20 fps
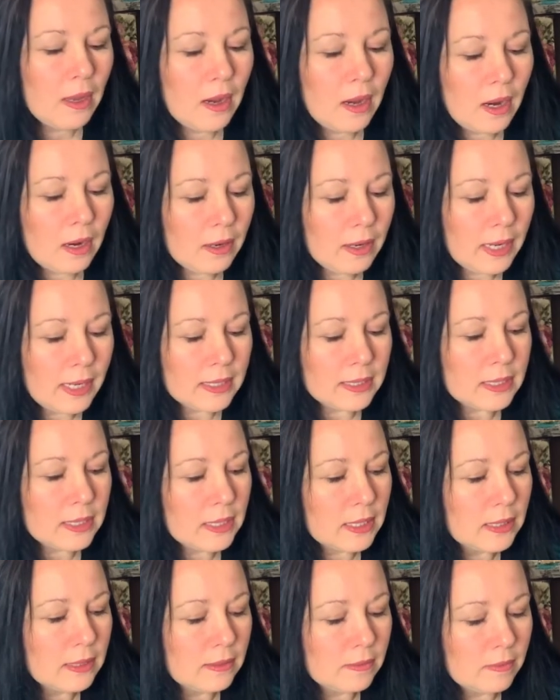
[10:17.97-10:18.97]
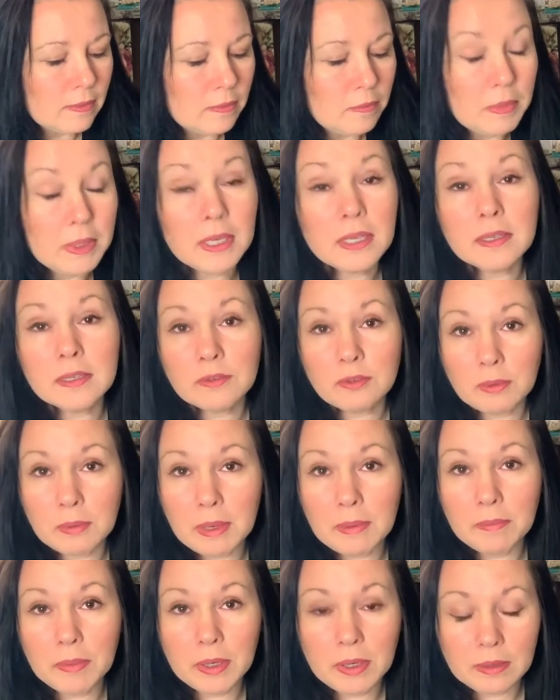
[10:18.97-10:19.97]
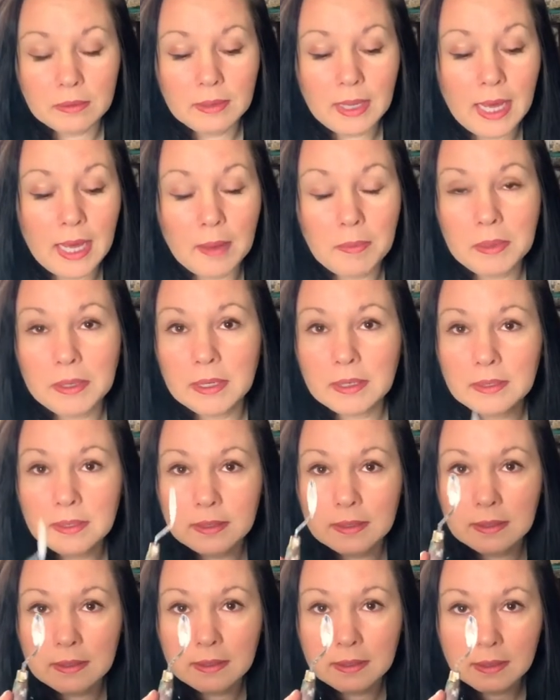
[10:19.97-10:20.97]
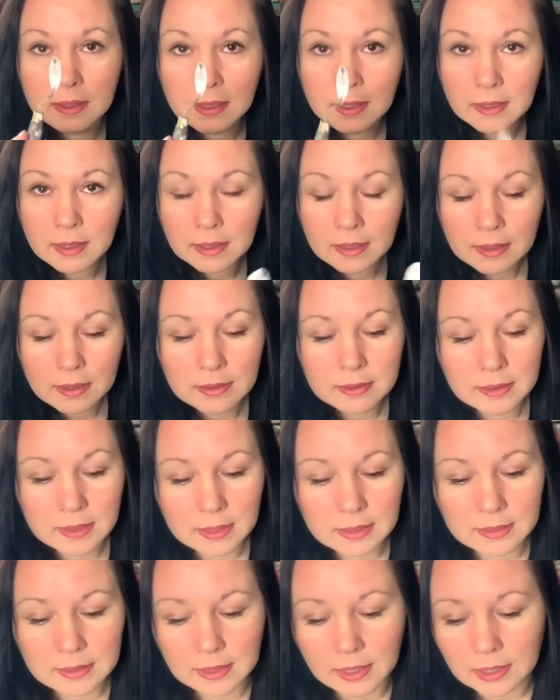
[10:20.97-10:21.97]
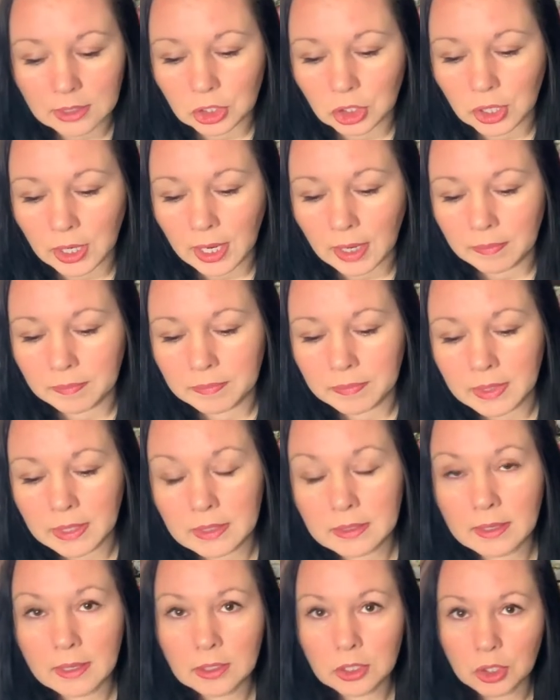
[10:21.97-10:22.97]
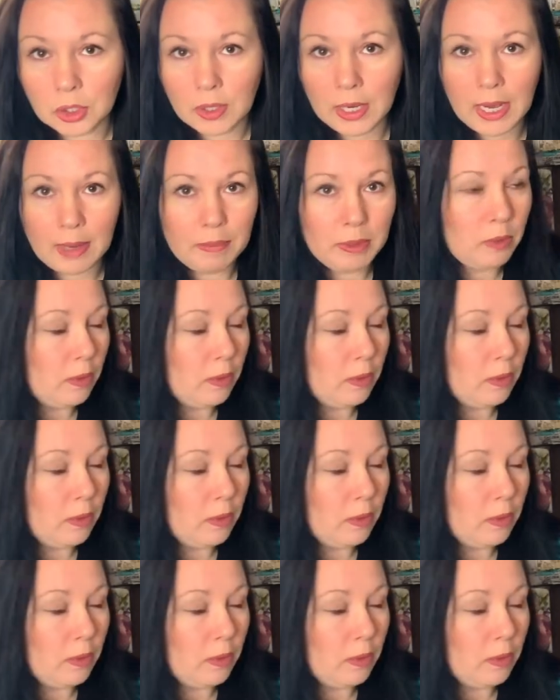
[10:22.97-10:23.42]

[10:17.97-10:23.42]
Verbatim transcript: All right, because remember, happiness is an inside job as long as you're happy